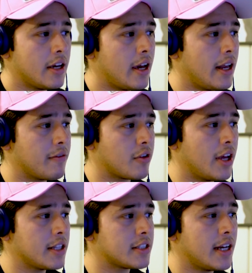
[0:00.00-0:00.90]
And after
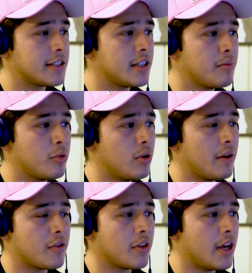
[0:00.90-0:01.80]
that, it's that simple.
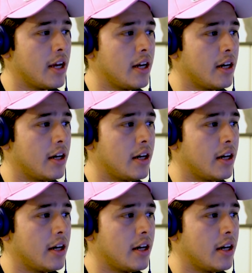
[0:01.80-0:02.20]
After that,